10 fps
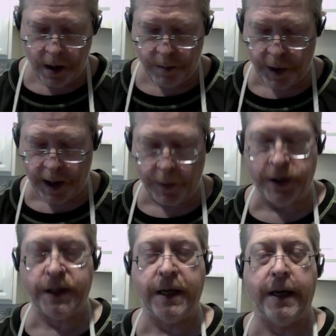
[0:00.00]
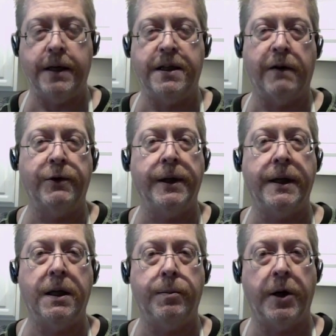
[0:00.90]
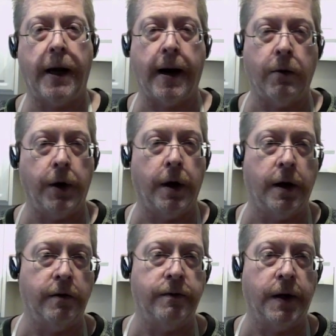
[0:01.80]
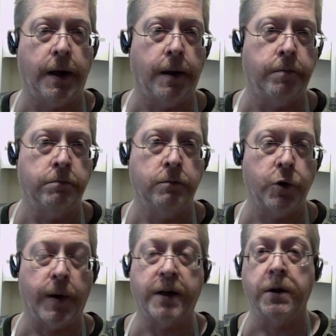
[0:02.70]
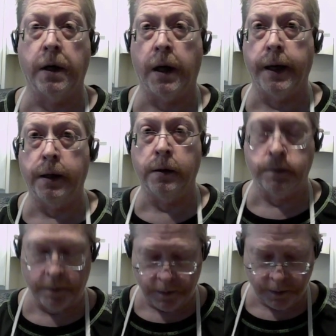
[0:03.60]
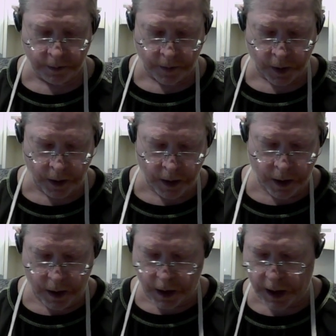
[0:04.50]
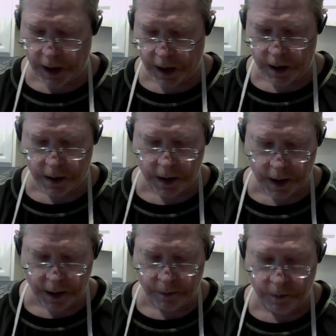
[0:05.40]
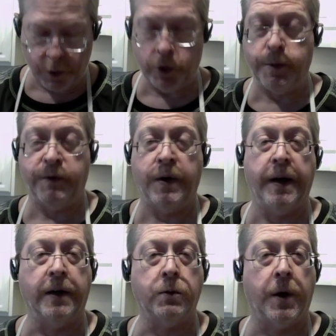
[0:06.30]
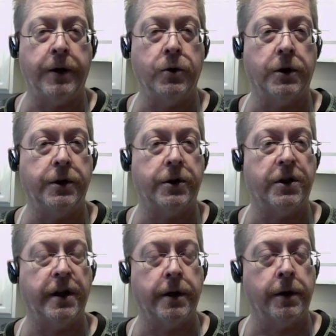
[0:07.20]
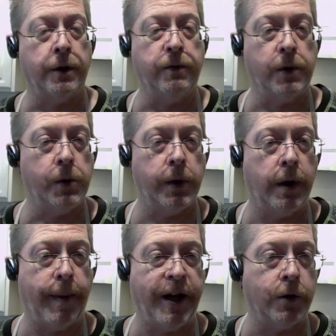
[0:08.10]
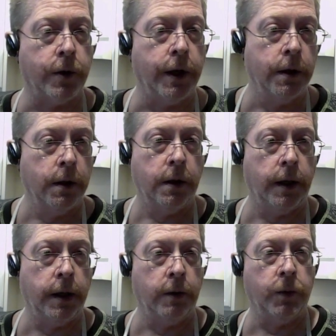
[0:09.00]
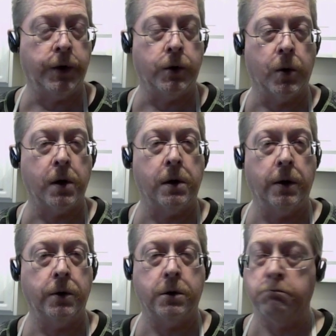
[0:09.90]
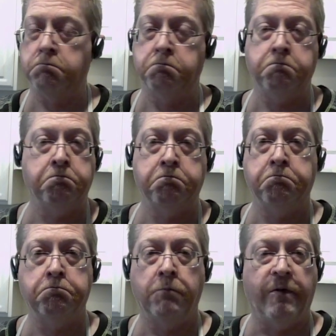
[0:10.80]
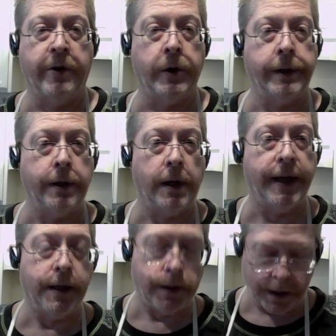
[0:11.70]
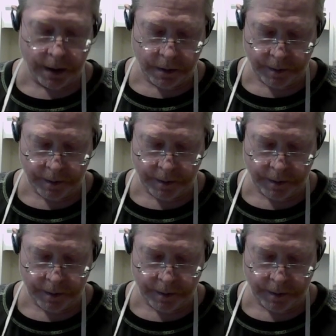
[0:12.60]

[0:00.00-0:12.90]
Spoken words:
But I would say definitely keep it out of direct sunlight. And you should be fine. That's why I usually just stick it on the floor in the pantry. And with the door closed, very little light gets in.